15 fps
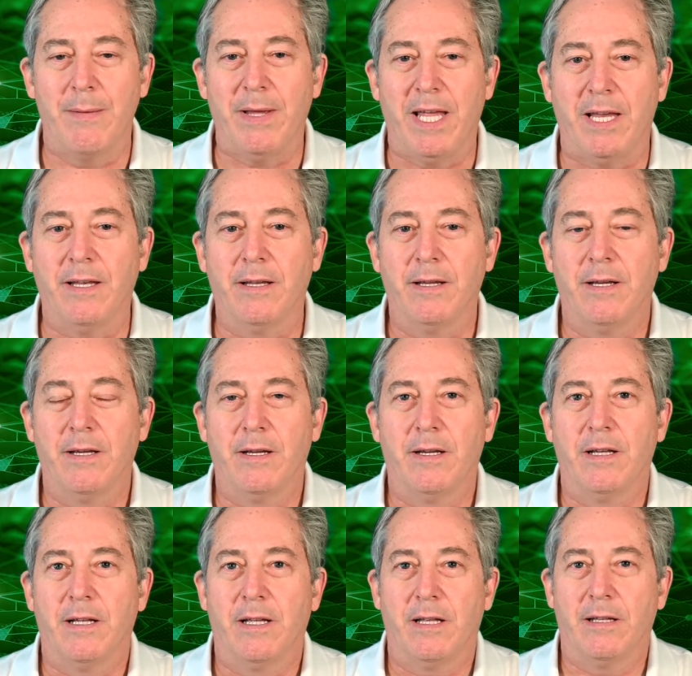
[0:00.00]
I mean,
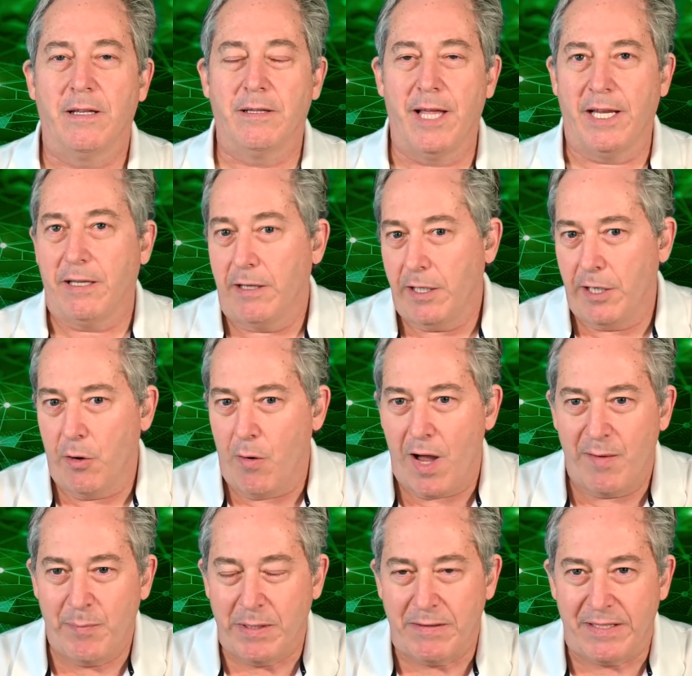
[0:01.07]

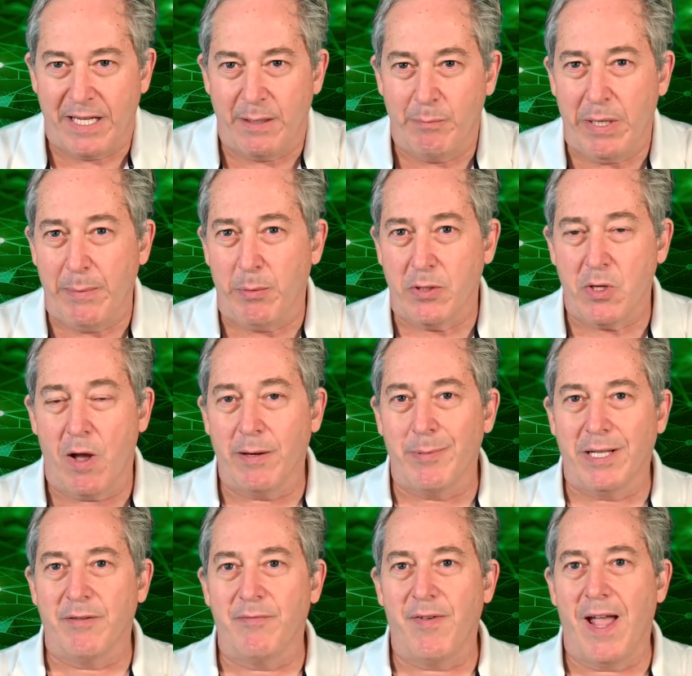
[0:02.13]
I've been seeing people
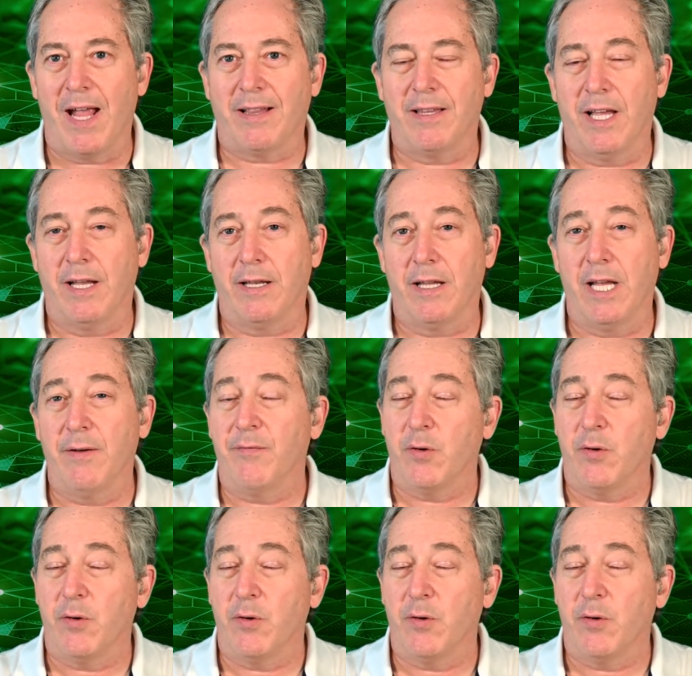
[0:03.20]
talk about the fact that